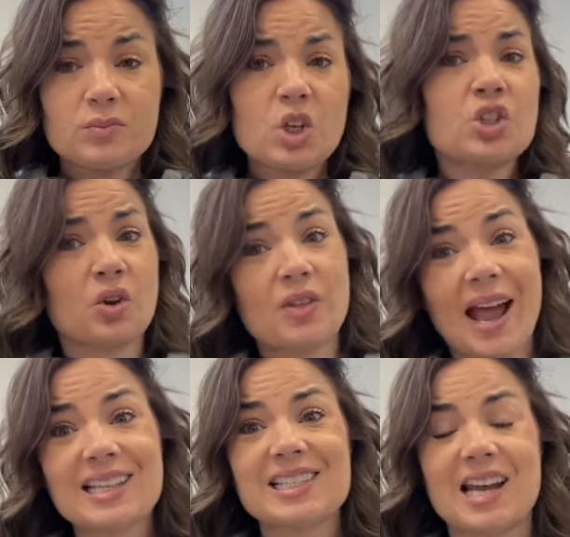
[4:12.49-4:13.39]
So
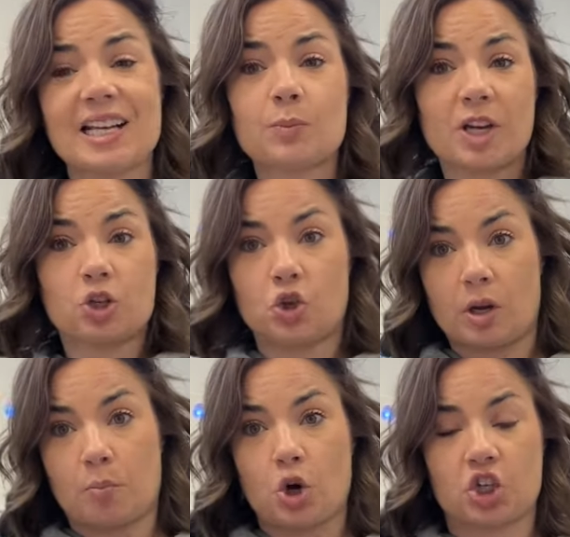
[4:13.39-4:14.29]
that's nice because you
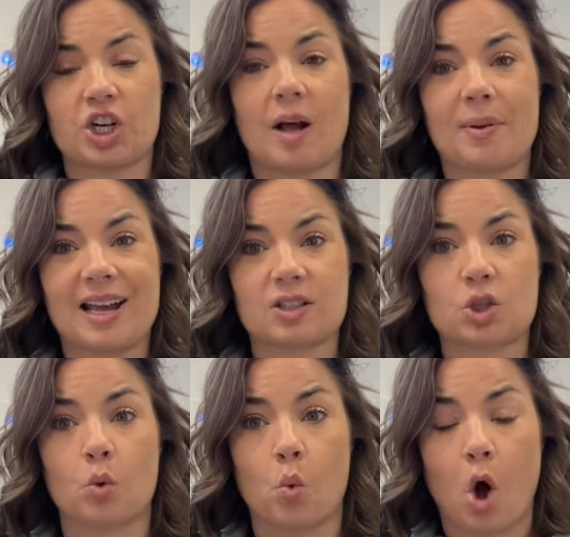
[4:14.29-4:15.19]
can push it up against
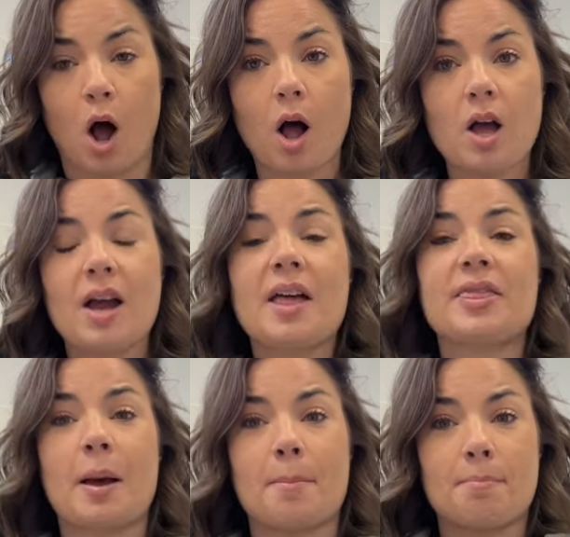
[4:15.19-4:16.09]
the wall.
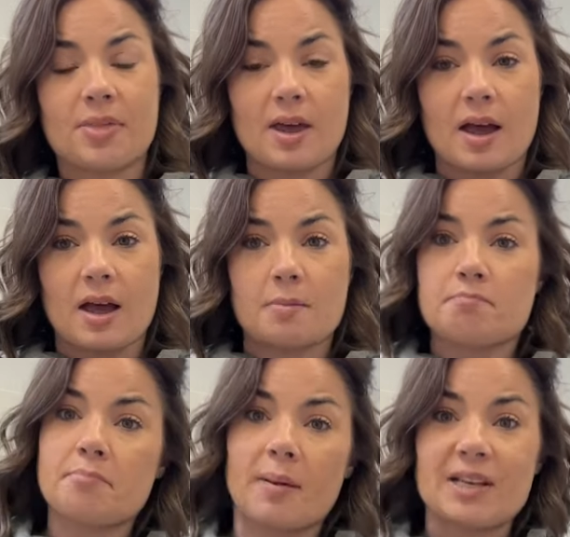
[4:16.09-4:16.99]
The
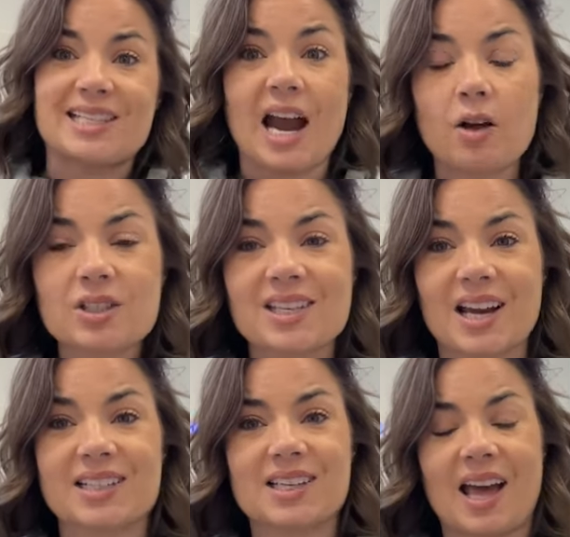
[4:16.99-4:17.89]
maybe
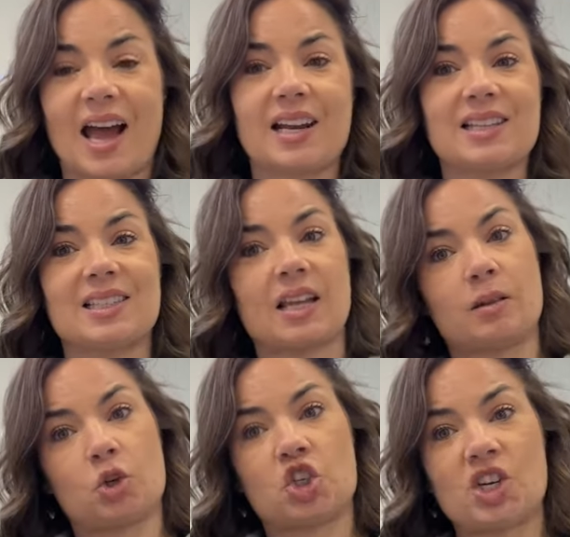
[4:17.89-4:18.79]
downside to that is that the
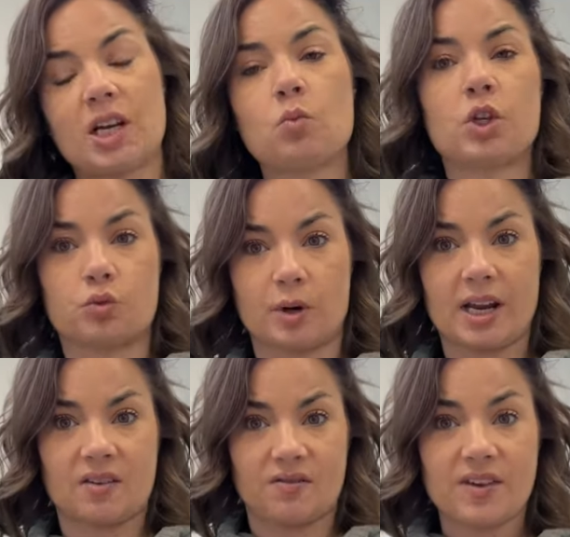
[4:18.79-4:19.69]
machine was
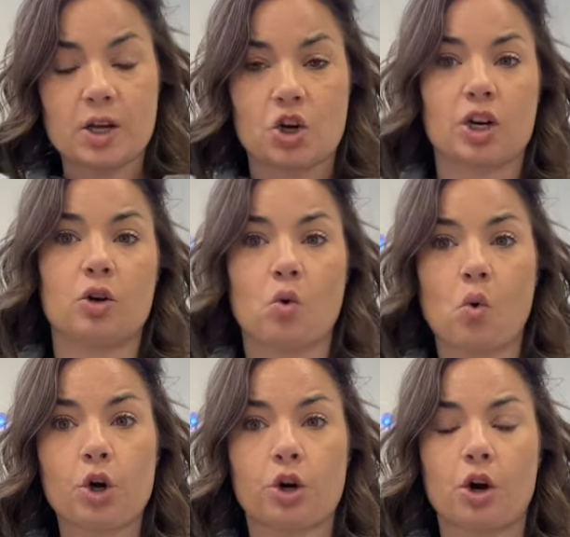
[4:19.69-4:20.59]
reconfigured in
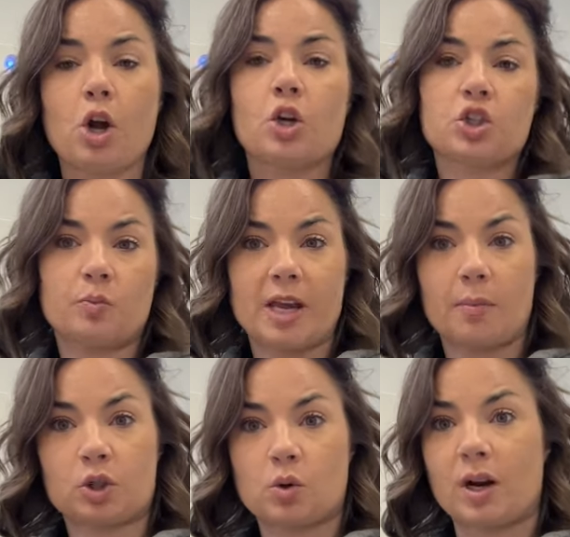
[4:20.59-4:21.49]
order to be
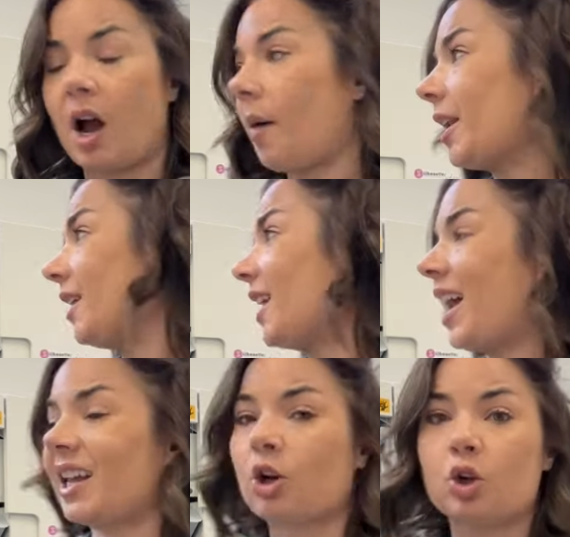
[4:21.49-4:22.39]
able to accommodate that,
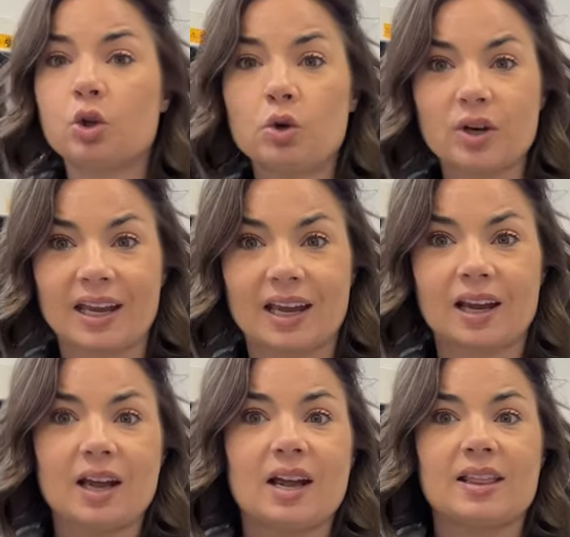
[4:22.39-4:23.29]
including
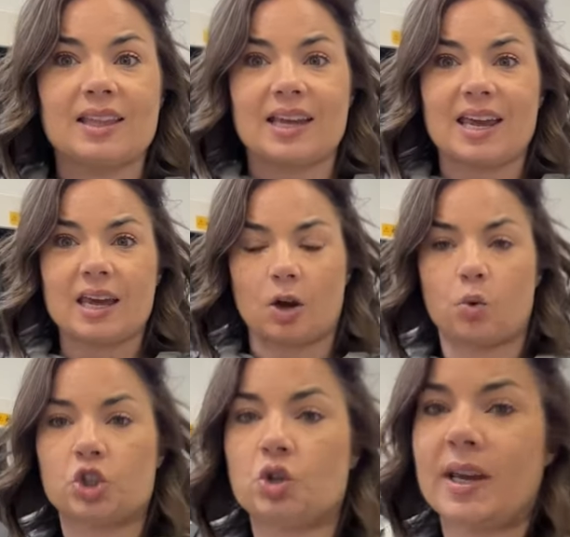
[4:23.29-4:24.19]
the ink,
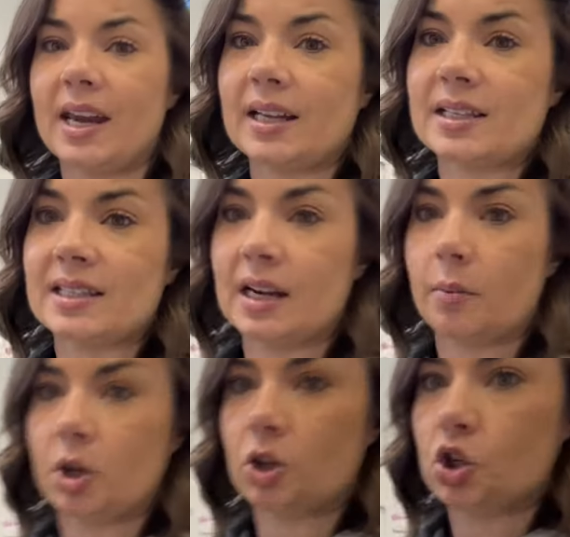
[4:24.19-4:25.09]
which you can't see, I'm
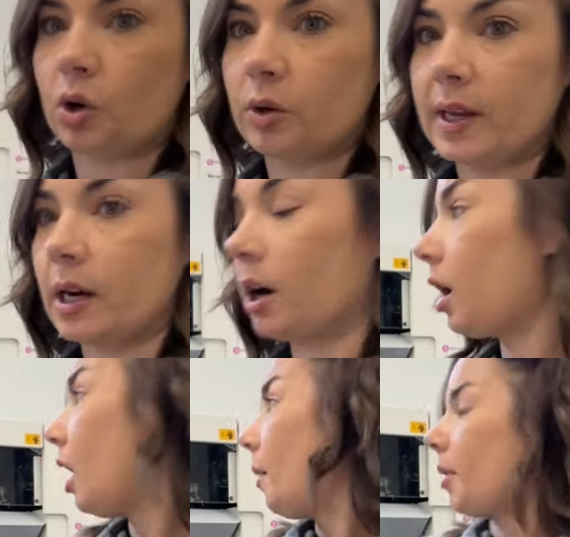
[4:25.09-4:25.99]
going to show you here,
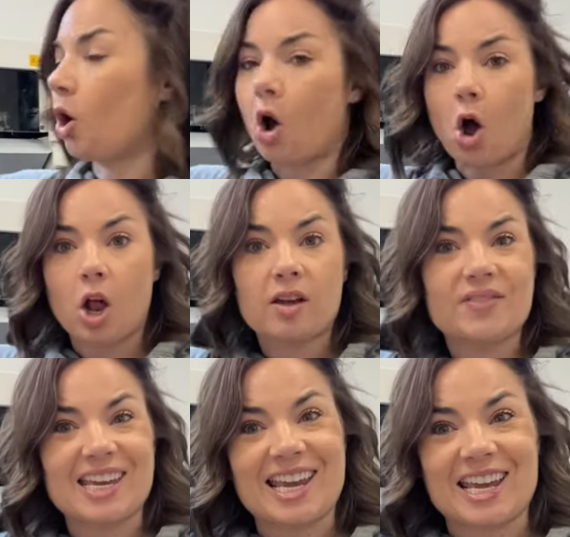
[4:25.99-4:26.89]
but all of
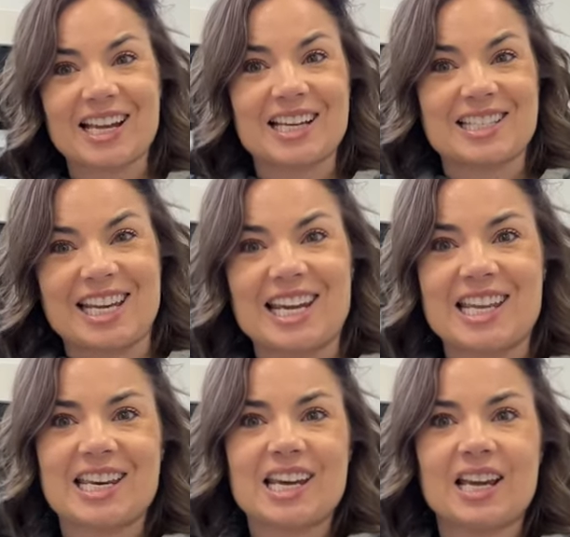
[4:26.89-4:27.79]
the ink is
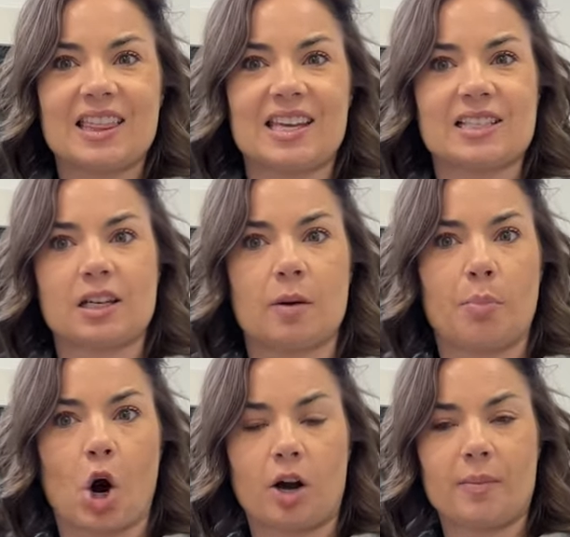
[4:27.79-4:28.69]
in this
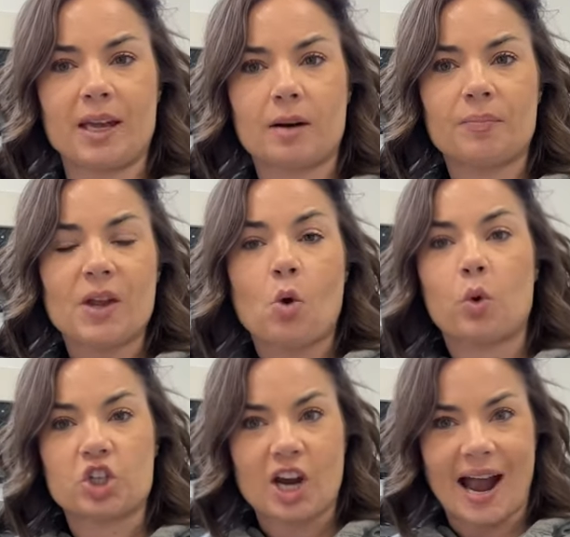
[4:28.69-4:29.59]
compartment,
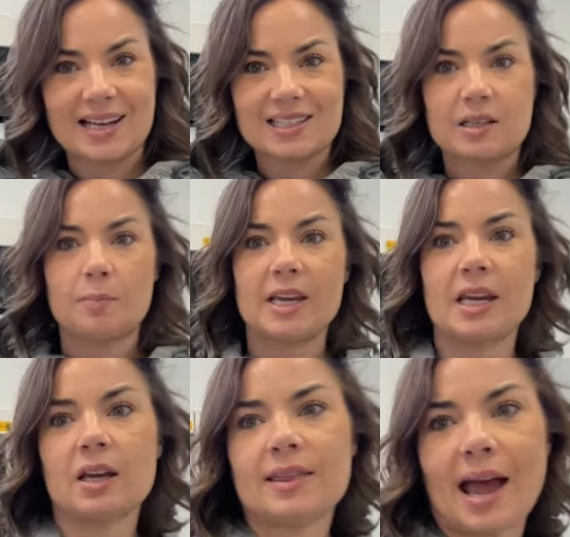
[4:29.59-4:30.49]
which has to
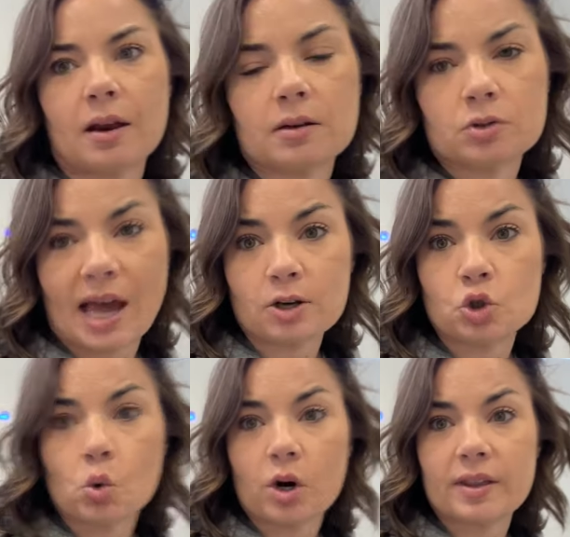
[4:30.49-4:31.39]
be, that
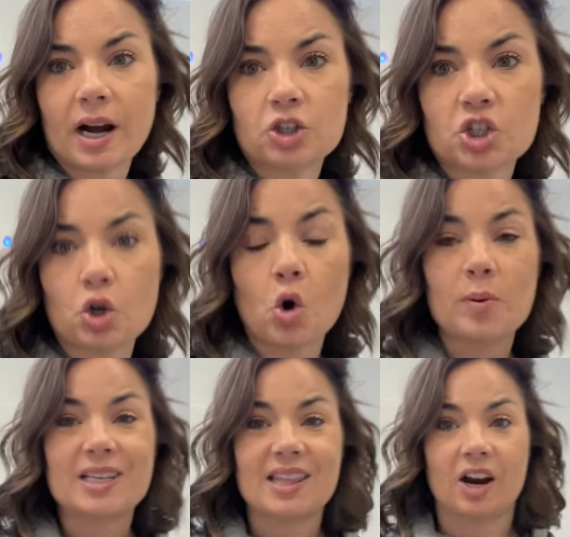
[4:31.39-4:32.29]
door that I just
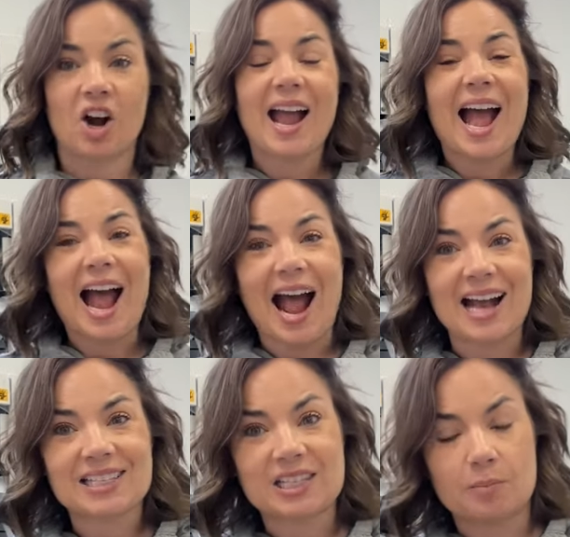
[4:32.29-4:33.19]
opened there
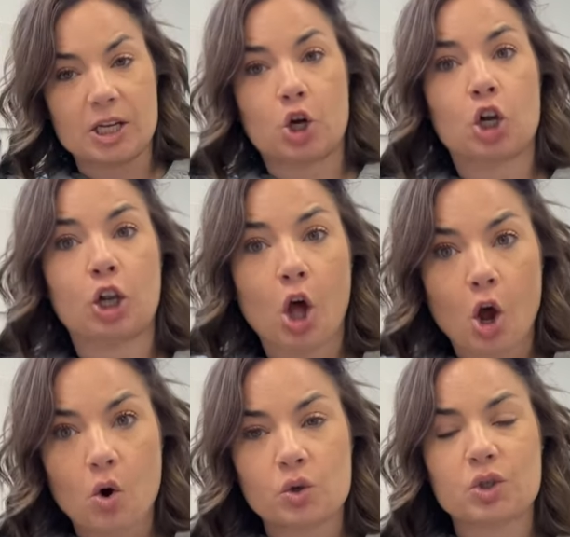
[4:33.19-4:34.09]
has to be
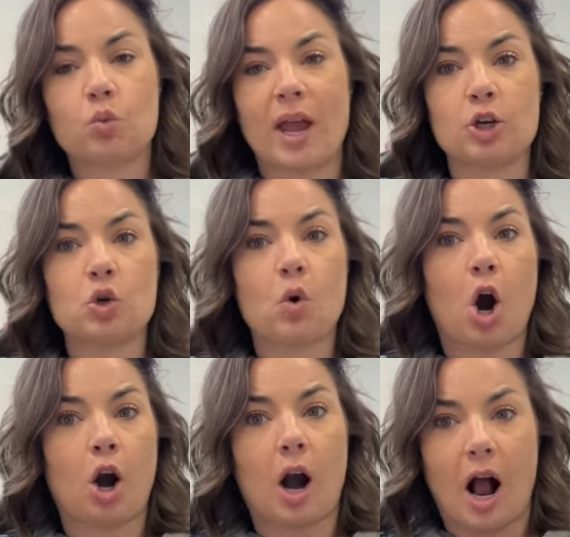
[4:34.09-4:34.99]
closed when you
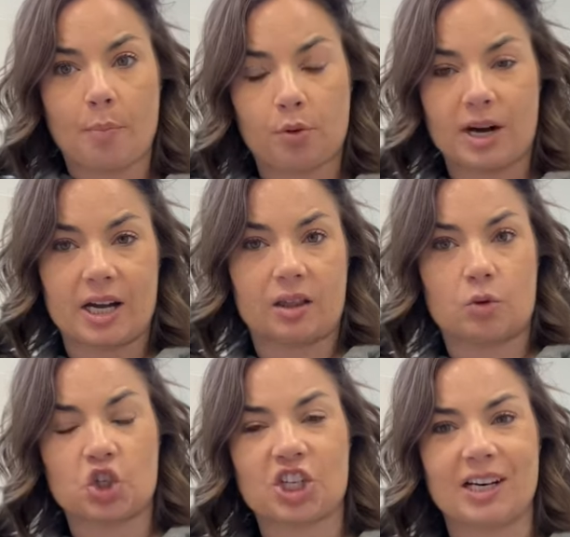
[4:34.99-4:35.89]
are operating the
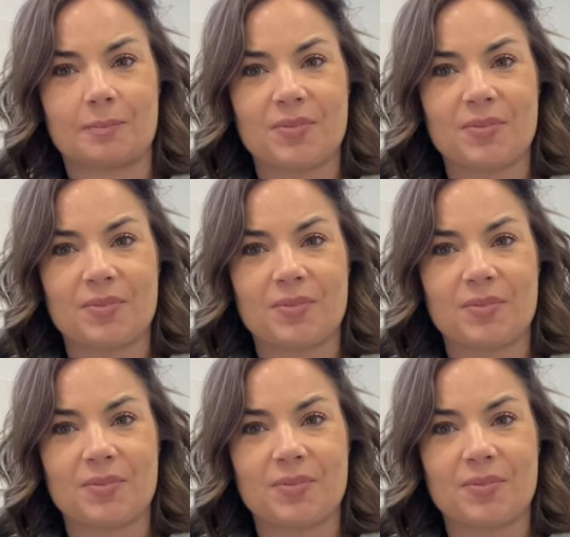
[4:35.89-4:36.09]
machine.